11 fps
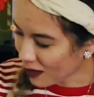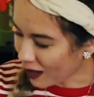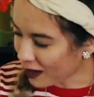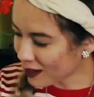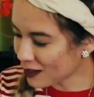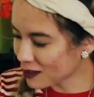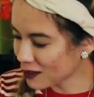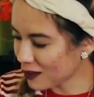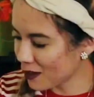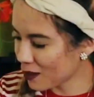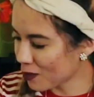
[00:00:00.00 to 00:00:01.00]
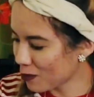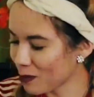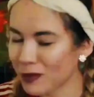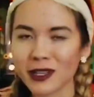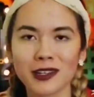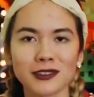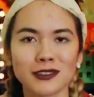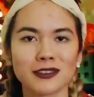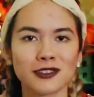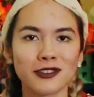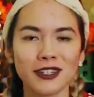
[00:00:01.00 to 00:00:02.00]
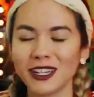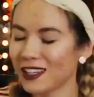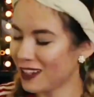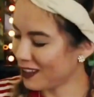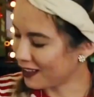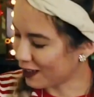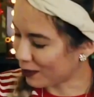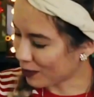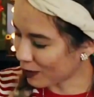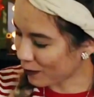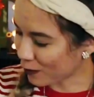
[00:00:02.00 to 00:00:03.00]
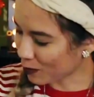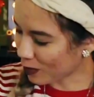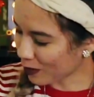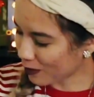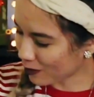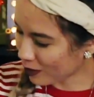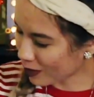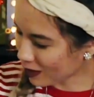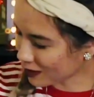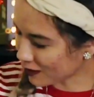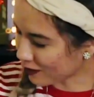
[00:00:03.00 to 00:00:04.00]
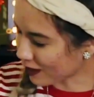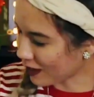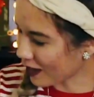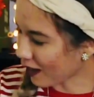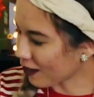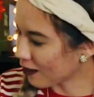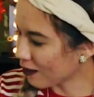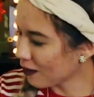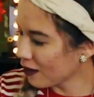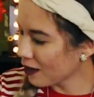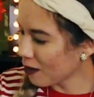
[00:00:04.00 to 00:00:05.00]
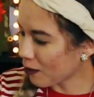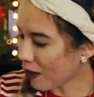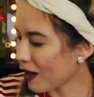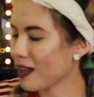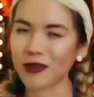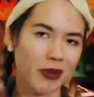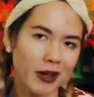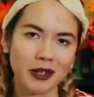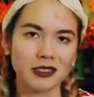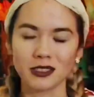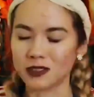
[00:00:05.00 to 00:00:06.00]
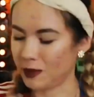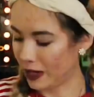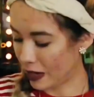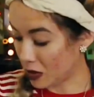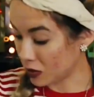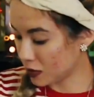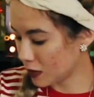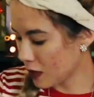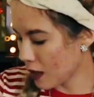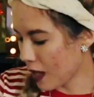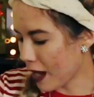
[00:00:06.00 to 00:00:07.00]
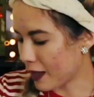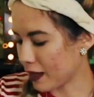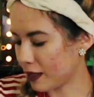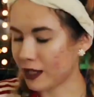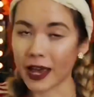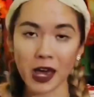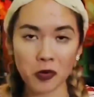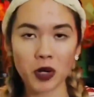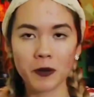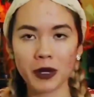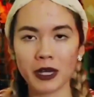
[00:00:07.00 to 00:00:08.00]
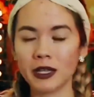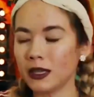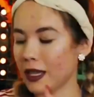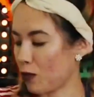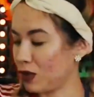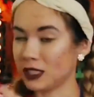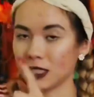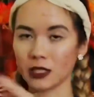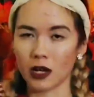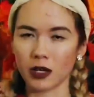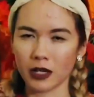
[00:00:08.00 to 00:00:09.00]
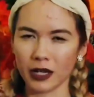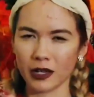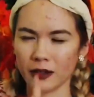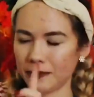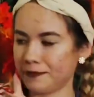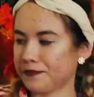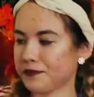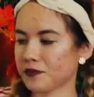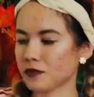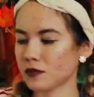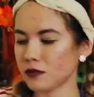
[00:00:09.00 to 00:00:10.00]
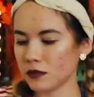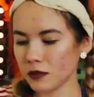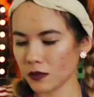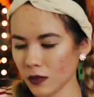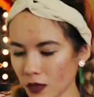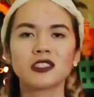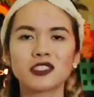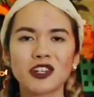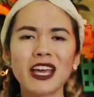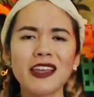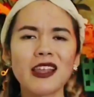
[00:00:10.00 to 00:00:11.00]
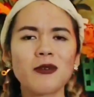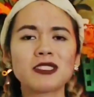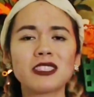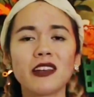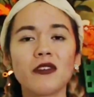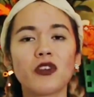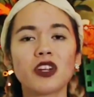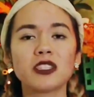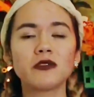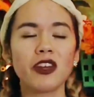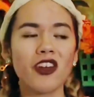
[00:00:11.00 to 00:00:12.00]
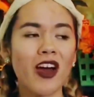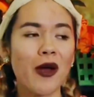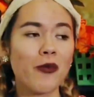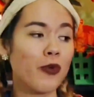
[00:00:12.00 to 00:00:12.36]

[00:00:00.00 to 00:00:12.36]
I like the Slytherin one because it's green, and then the Hufflepuff one because of the yellow. But I like mine because it's my house. And then the Hedwig pin that we did not get. So yeah, that was it for this video. I